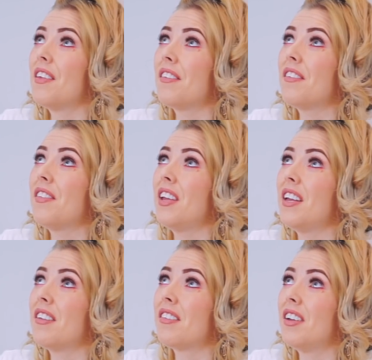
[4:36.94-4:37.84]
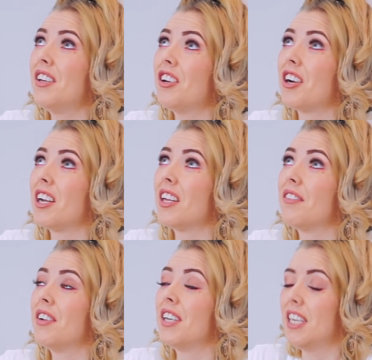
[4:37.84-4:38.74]
This is the senior
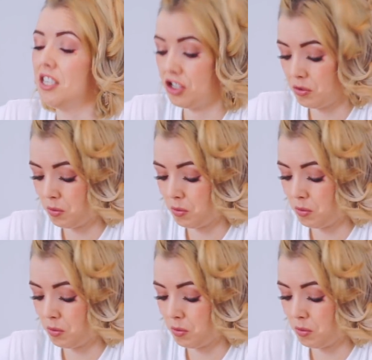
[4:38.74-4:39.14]
11-inch